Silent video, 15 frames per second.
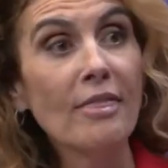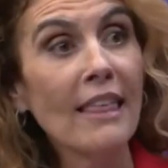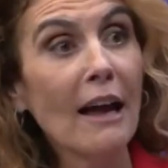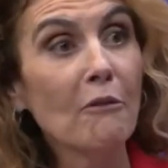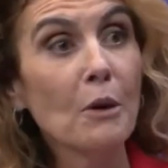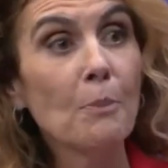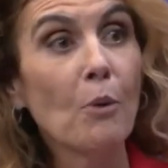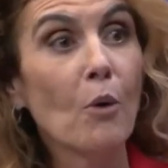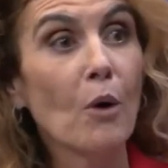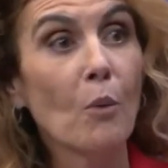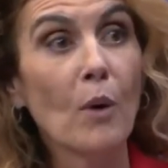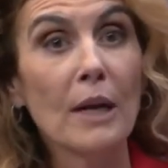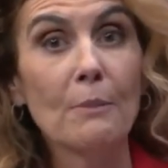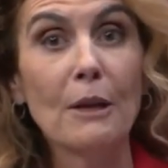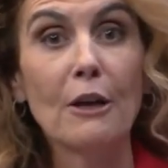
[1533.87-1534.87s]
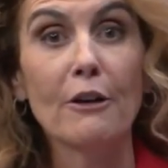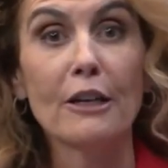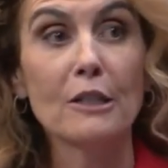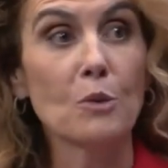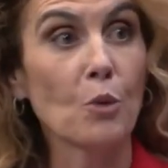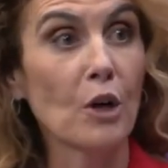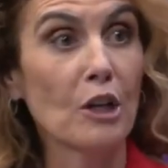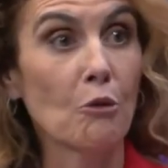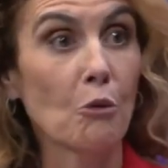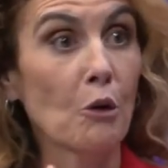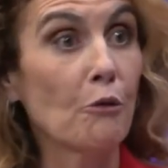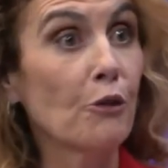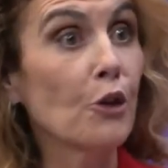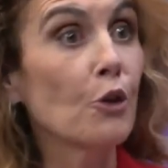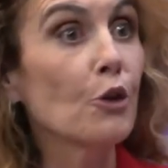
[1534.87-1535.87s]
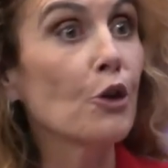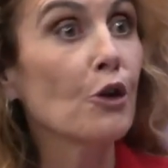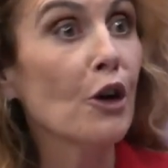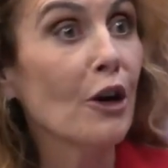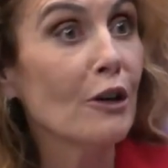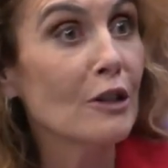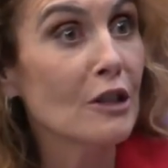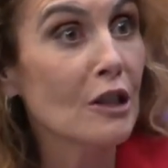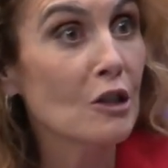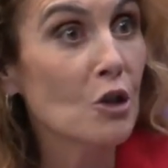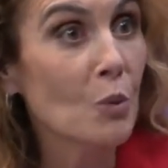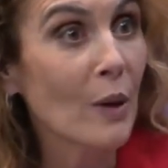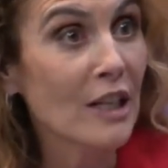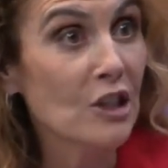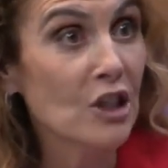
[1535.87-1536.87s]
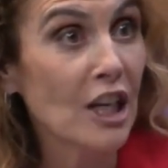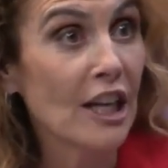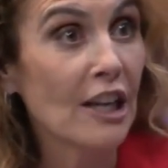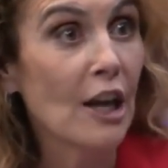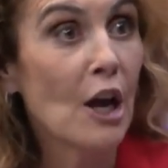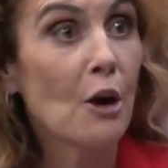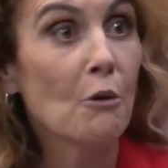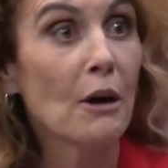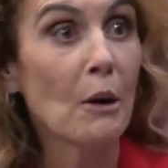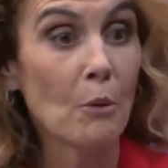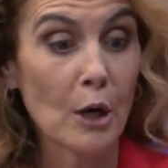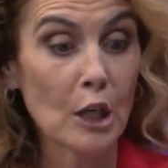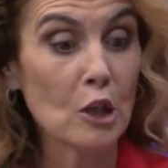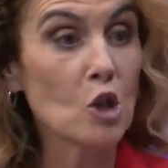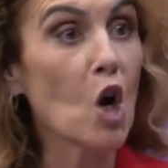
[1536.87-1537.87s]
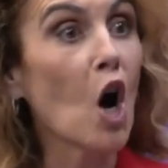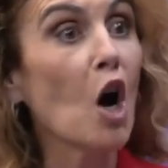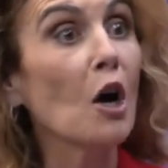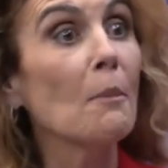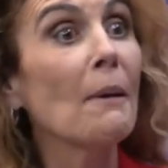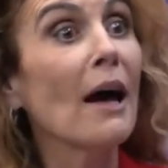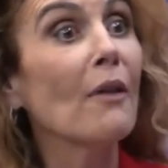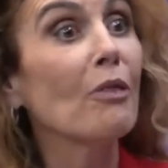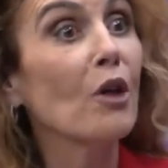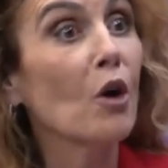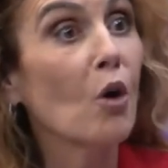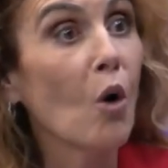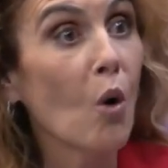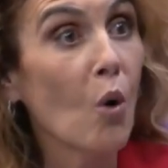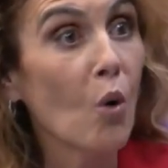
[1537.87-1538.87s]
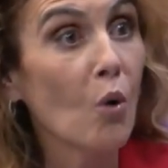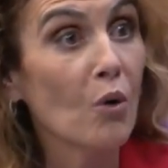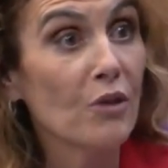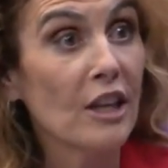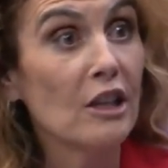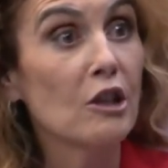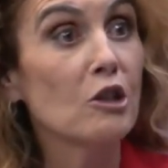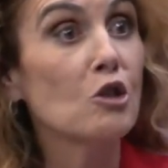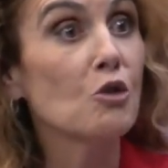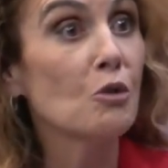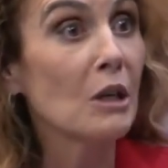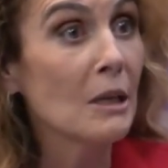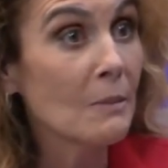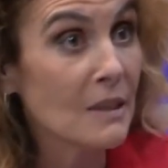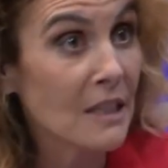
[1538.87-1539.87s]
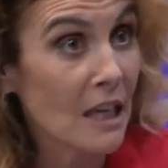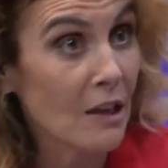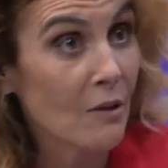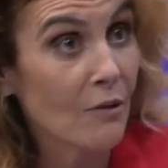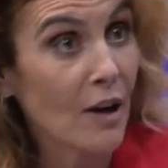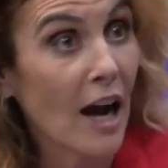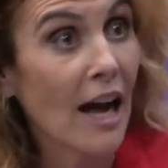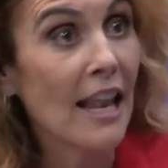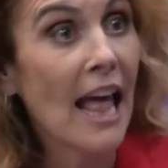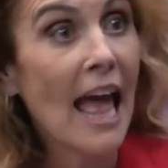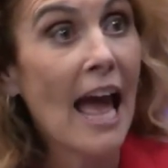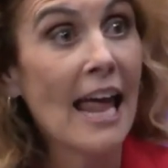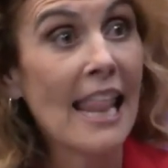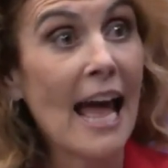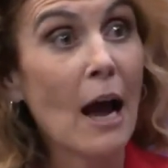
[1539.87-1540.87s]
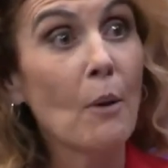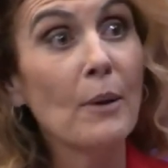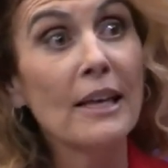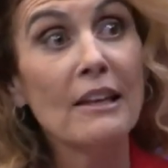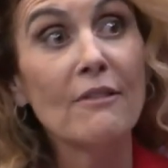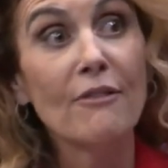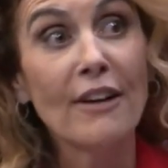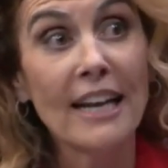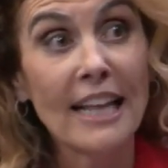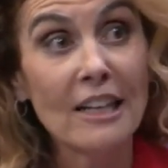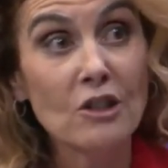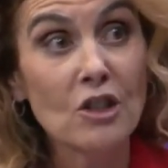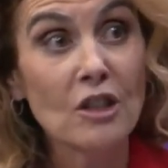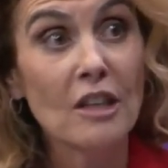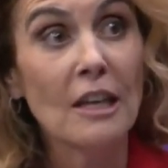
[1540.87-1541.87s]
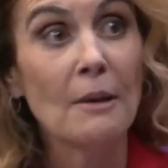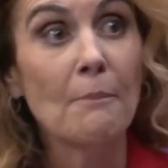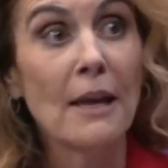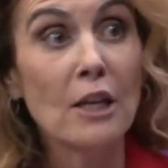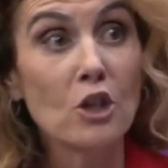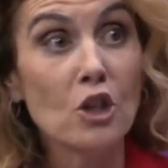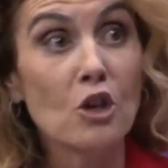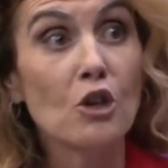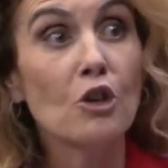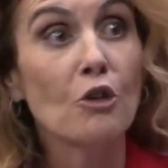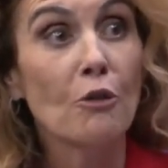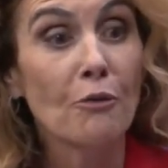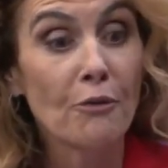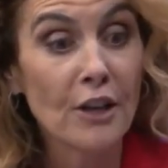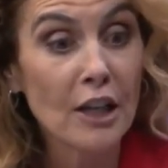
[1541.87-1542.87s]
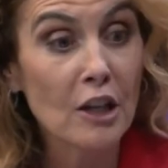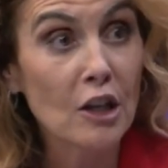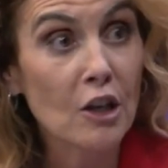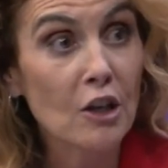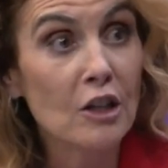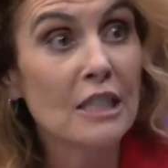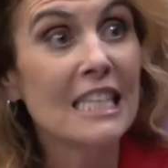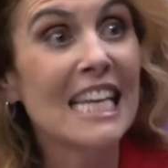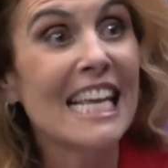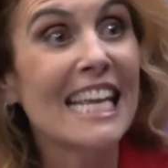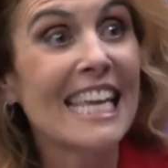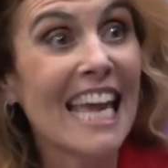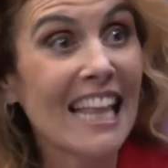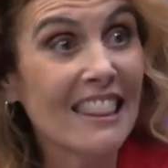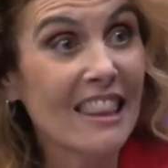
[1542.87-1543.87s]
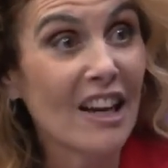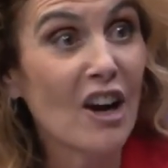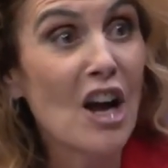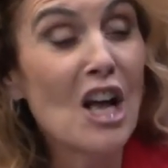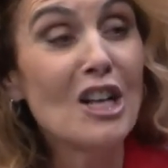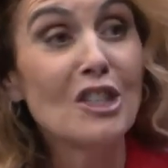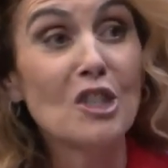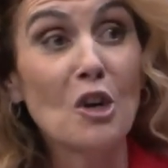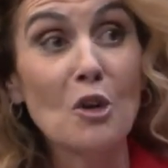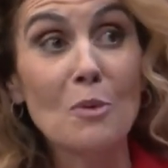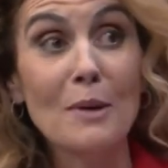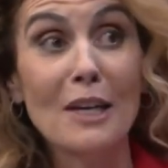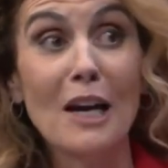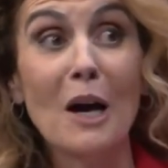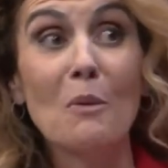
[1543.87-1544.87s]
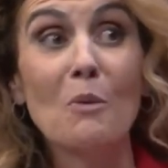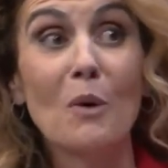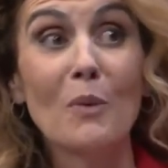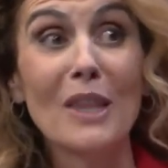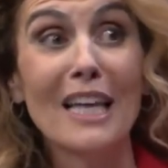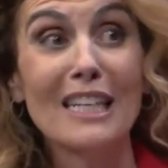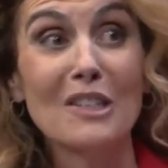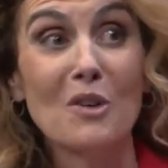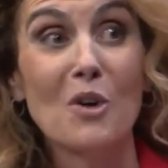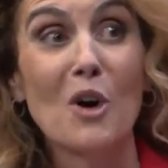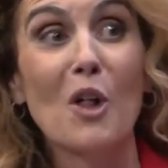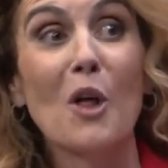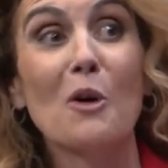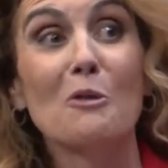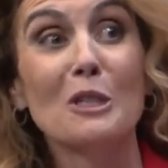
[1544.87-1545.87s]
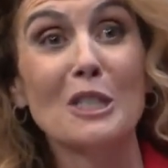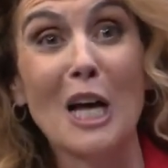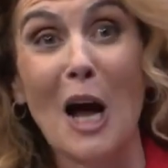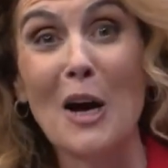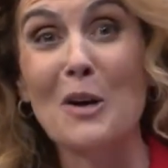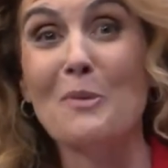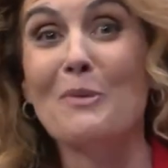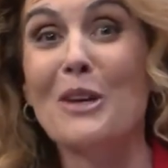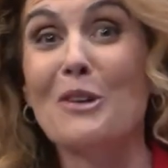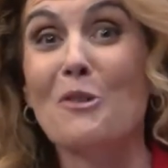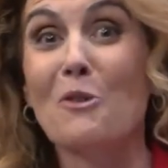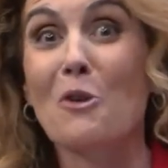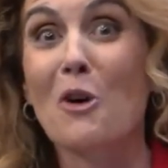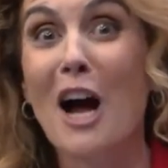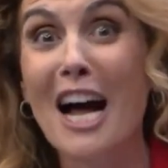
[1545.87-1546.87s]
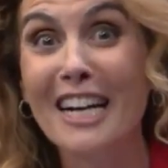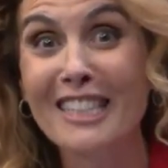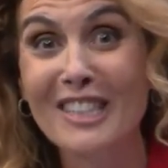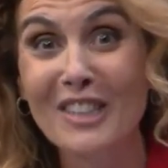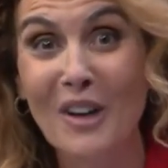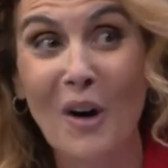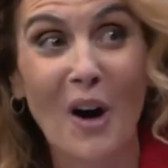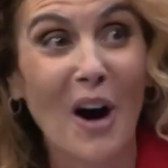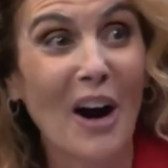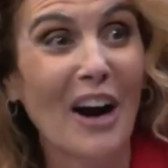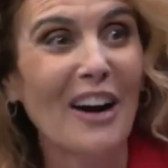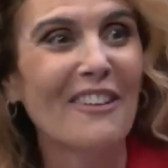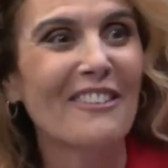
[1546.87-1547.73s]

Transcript: that report, what I'm hearing is we're going to review your current situation. Right. We're going to talk about the goals and the dreams that you've got and how we can financially make sure you're feeling good to get there, so you become what we like to call a retirement rock star,